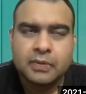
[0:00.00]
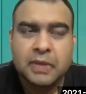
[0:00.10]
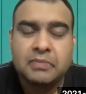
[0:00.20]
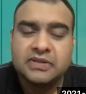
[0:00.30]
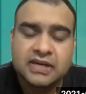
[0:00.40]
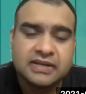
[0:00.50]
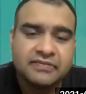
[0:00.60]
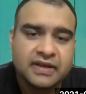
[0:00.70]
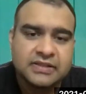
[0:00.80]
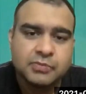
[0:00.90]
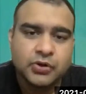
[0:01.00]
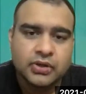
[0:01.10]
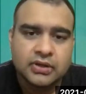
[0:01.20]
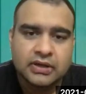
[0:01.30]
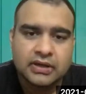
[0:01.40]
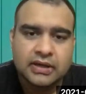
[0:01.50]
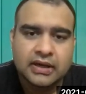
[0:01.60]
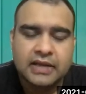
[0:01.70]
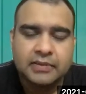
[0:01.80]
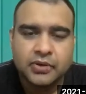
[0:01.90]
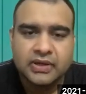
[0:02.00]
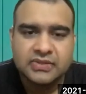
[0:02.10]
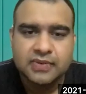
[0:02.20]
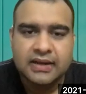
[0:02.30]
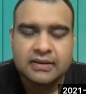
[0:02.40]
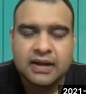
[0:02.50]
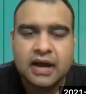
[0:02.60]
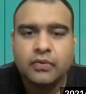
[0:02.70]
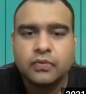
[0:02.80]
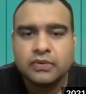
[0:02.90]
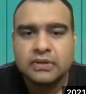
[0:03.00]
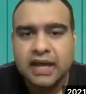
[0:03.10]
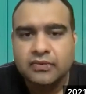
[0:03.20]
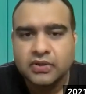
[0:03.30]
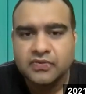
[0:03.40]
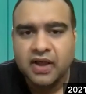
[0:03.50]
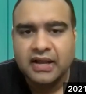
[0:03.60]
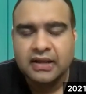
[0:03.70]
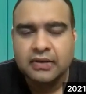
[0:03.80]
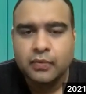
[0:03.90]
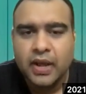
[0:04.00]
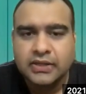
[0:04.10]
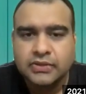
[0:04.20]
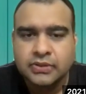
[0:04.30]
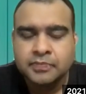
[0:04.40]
Maybe study Facebook IPO as well, how that was valued